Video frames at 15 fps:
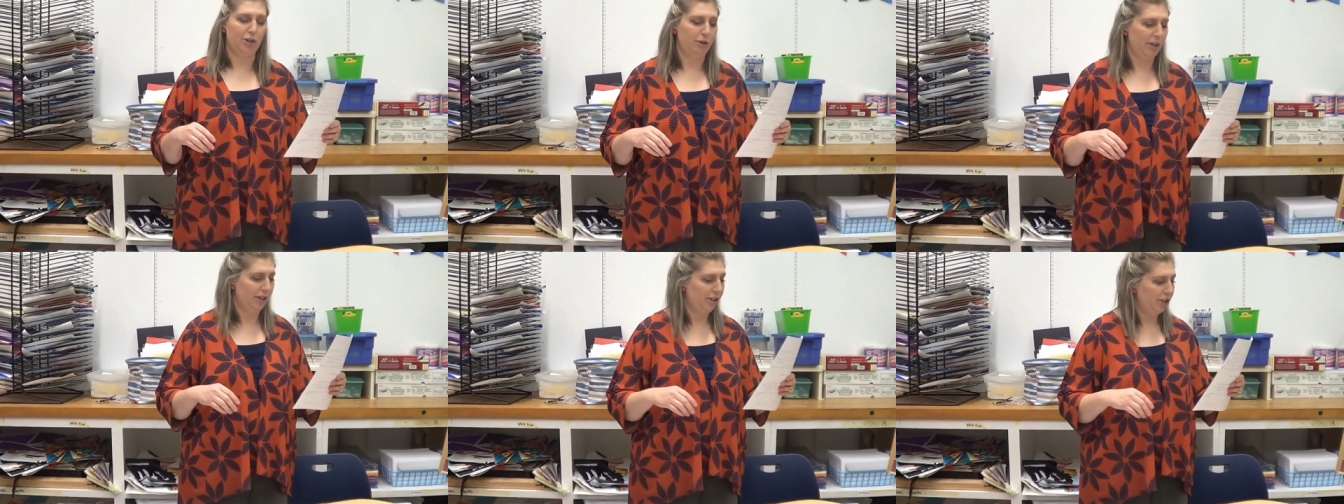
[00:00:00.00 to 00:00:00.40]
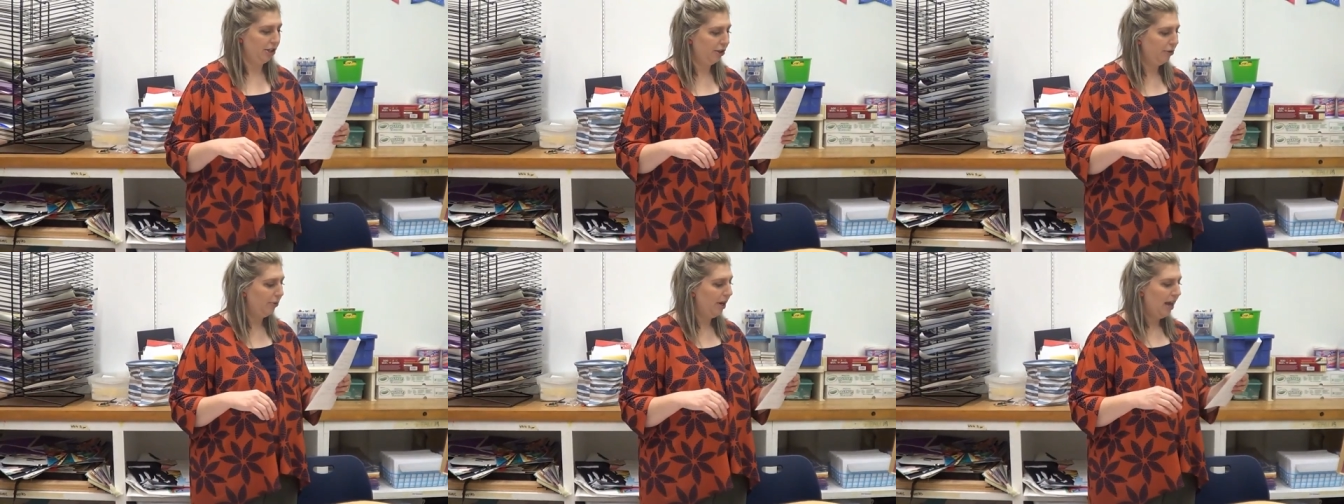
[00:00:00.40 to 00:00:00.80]
you can
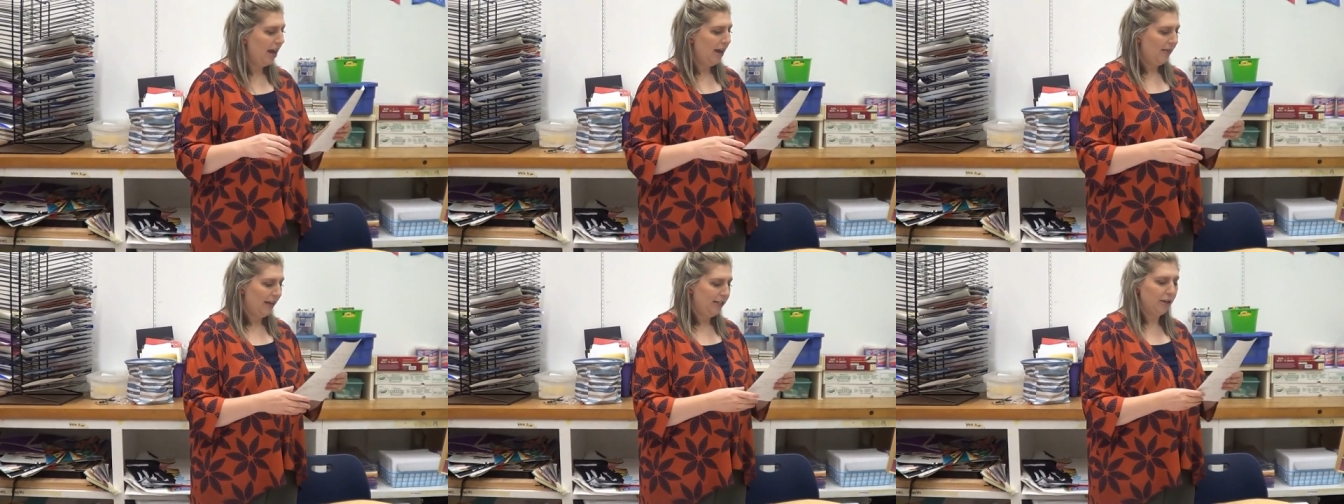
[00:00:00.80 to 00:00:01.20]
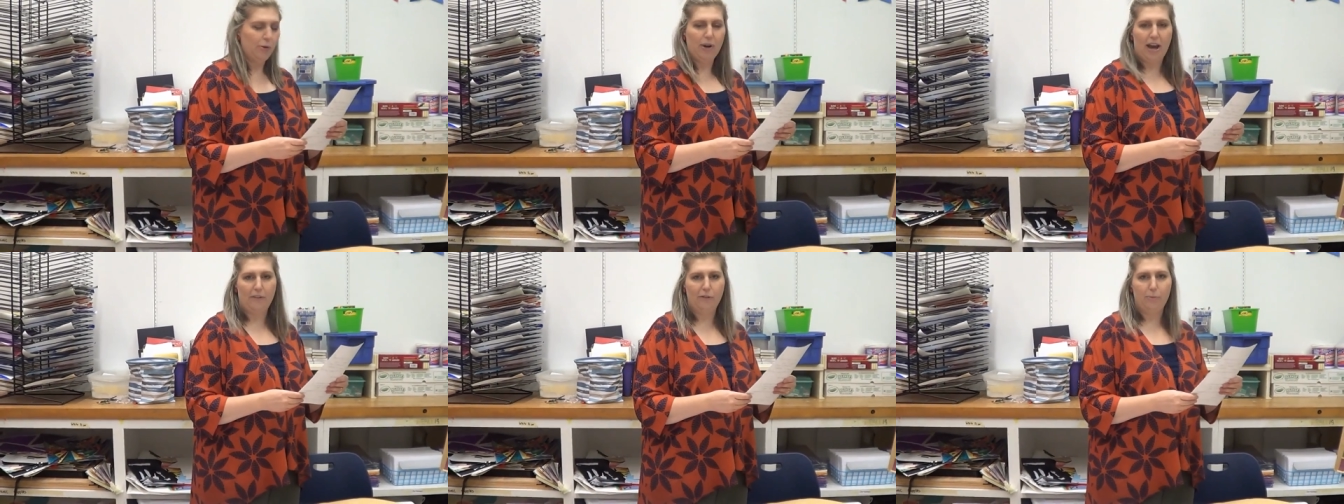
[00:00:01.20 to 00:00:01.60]
do. They don't
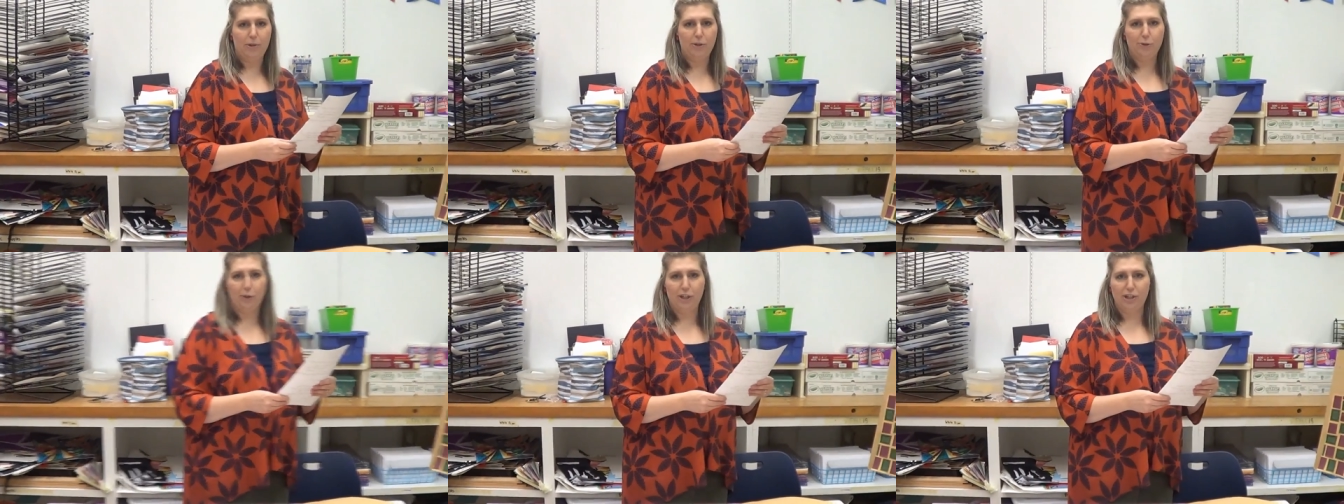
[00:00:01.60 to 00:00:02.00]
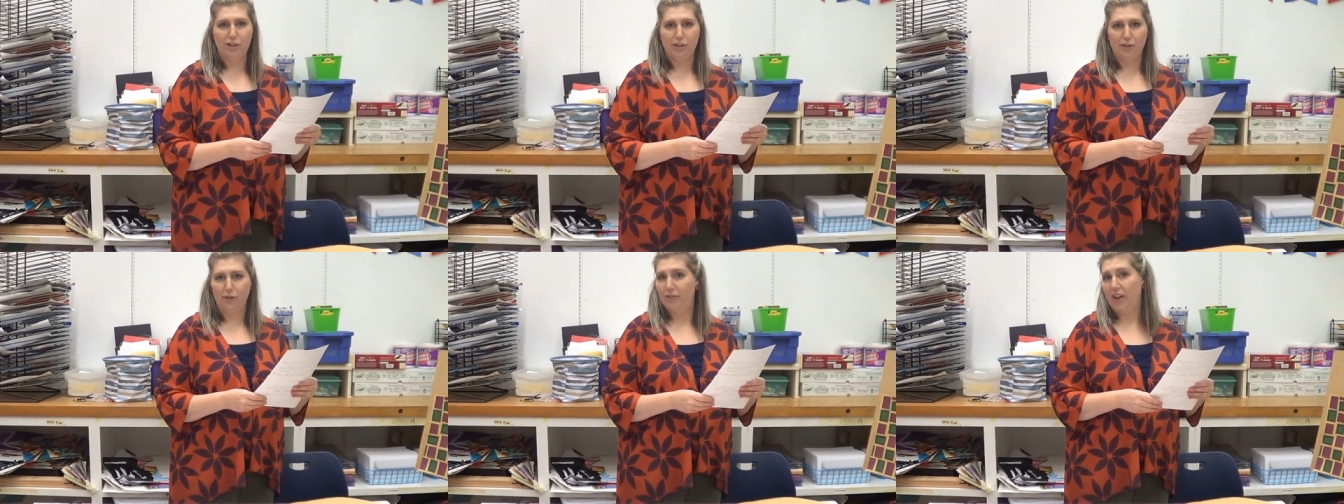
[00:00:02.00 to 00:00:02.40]
have to be
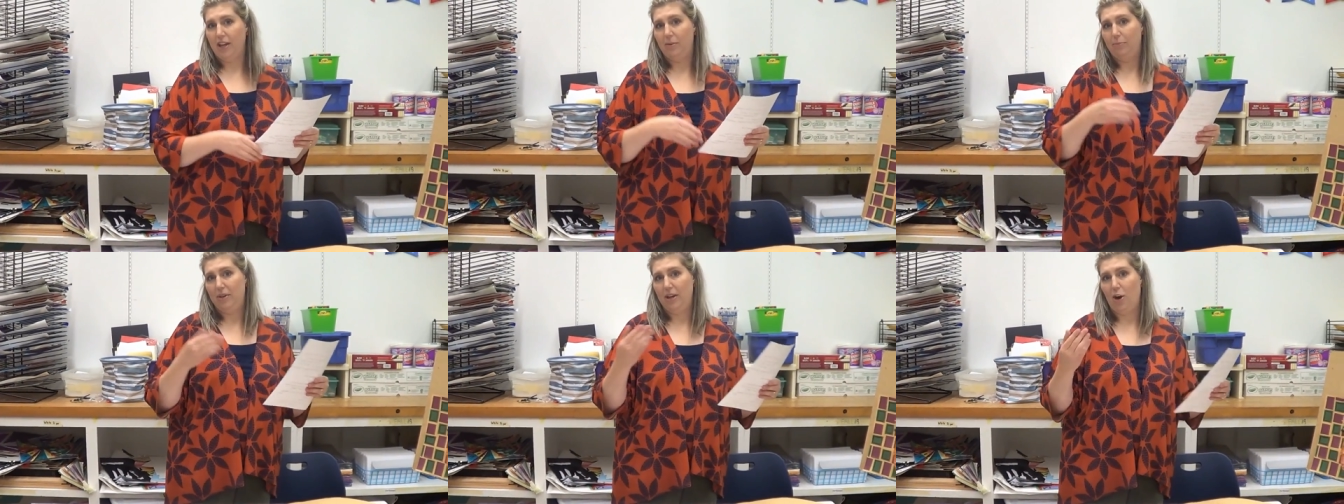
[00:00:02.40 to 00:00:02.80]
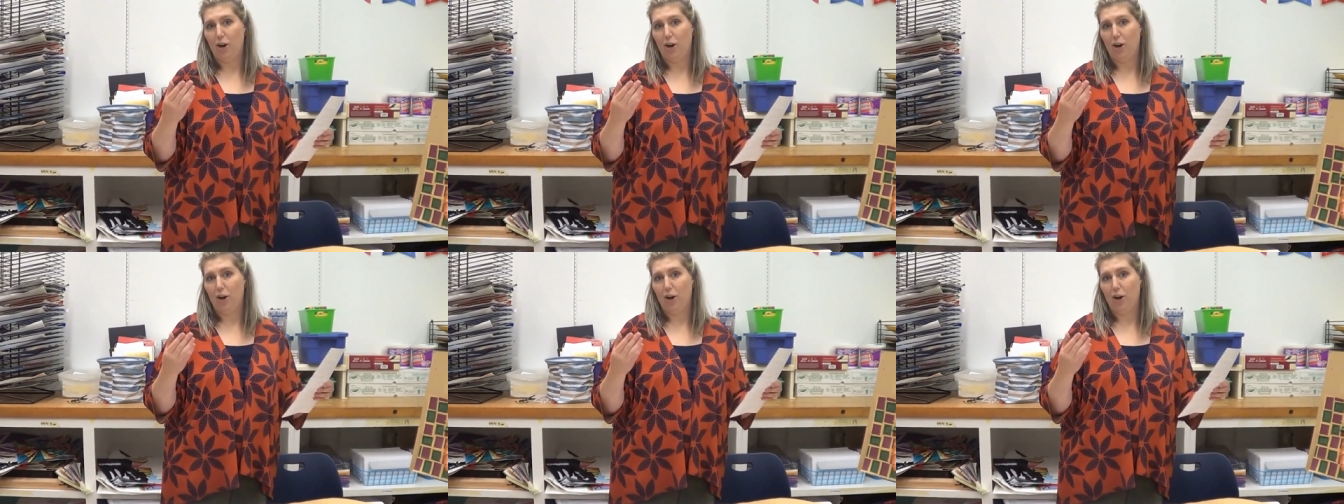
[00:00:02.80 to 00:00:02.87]
traditional, they can be